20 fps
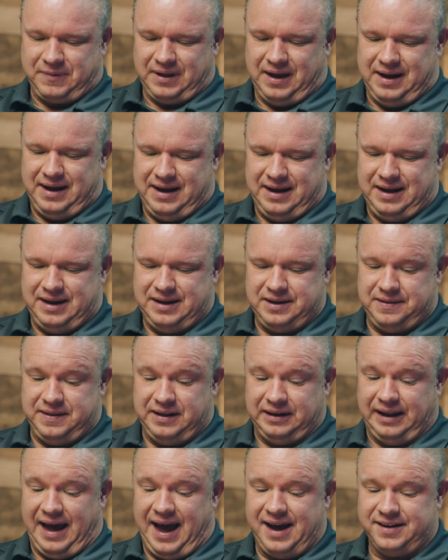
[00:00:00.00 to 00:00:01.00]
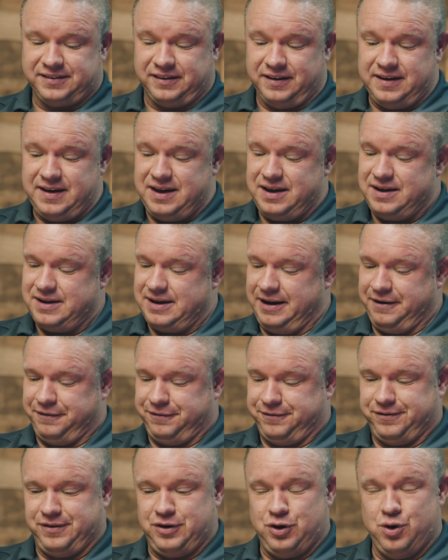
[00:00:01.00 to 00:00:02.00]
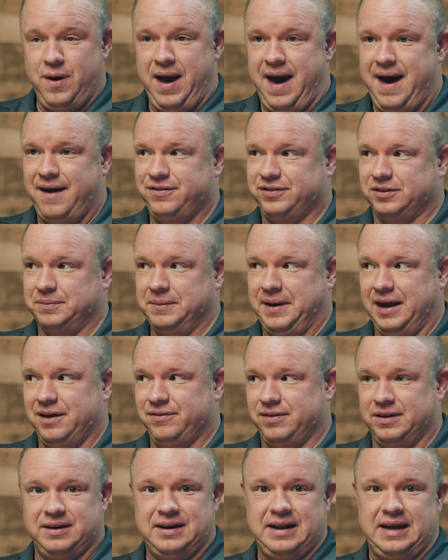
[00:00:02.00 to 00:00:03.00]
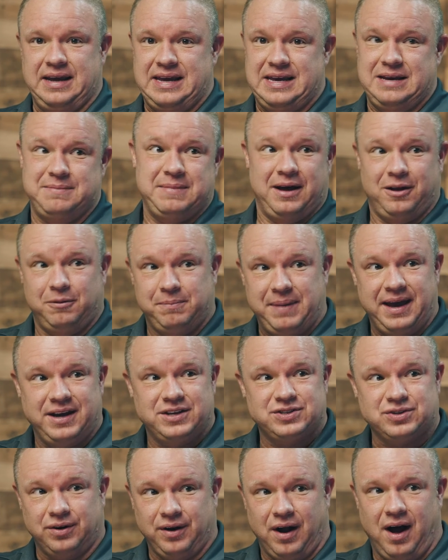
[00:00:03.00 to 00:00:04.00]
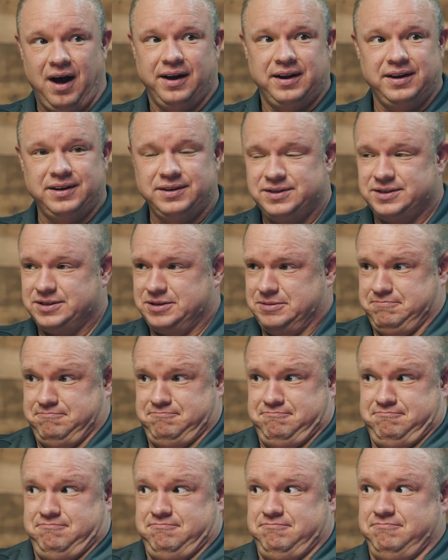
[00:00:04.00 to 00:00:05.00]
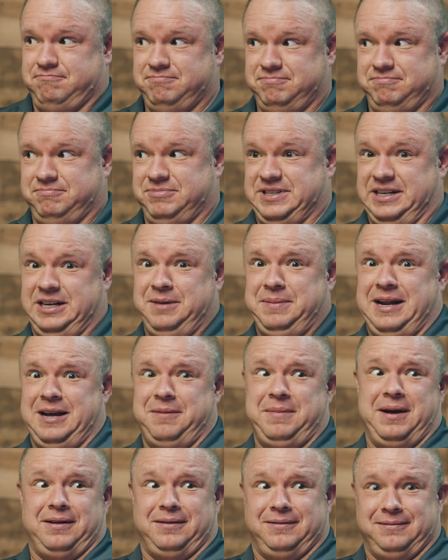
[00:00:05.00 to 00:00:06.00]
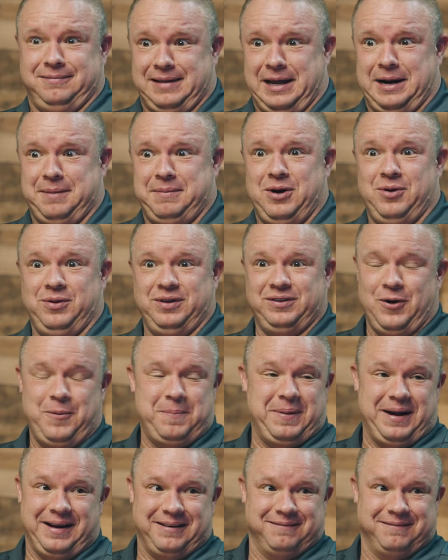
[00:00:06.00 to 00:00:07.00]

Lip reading: And then lastly, if you have some kind of an email base or an audience, send them an email. Let them know it's opening.